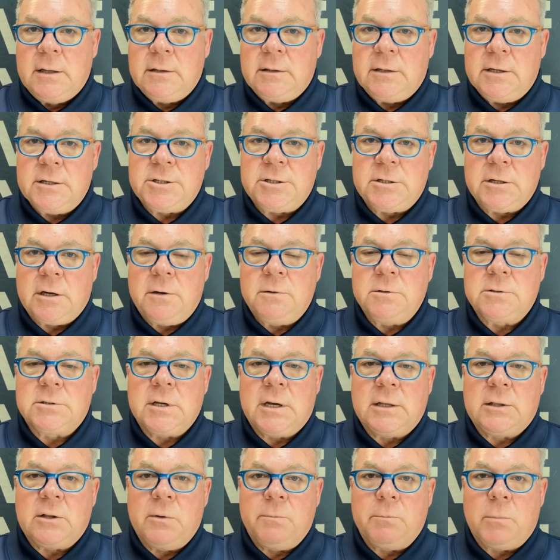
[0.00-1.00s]
This shows
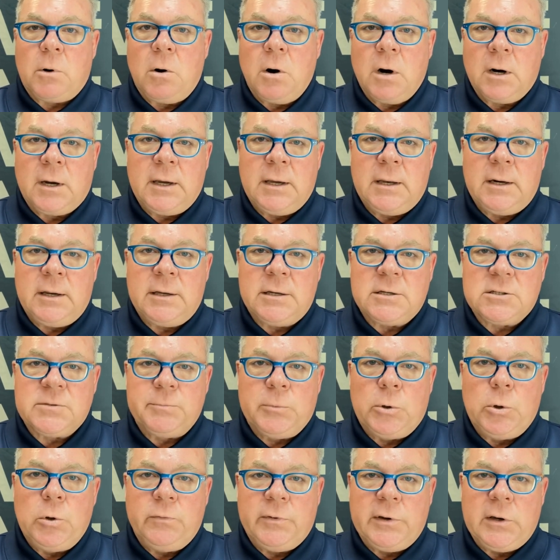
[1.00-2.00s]
that the market is
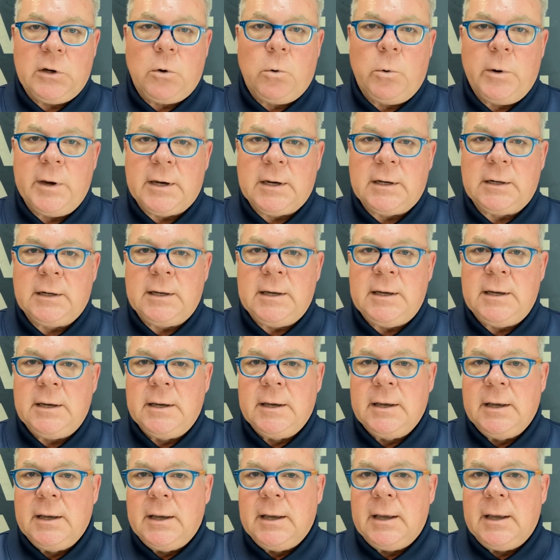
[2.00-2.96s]
moving quickly